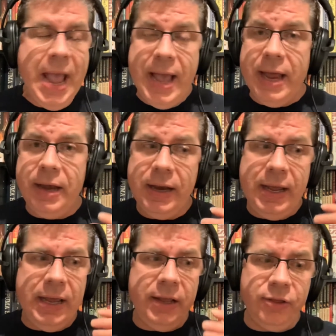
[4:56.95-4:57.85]
And
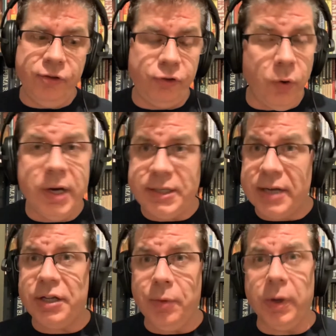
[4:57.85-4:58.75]
the story is
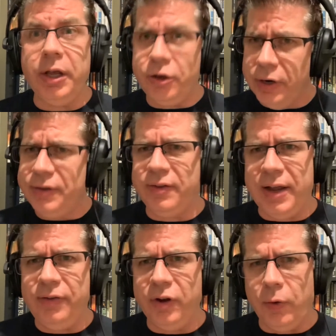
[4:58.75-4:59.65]
actually really good. It's
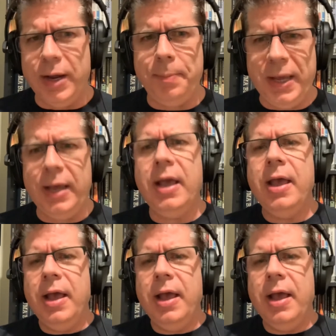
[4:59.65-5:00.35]
nice and creepy.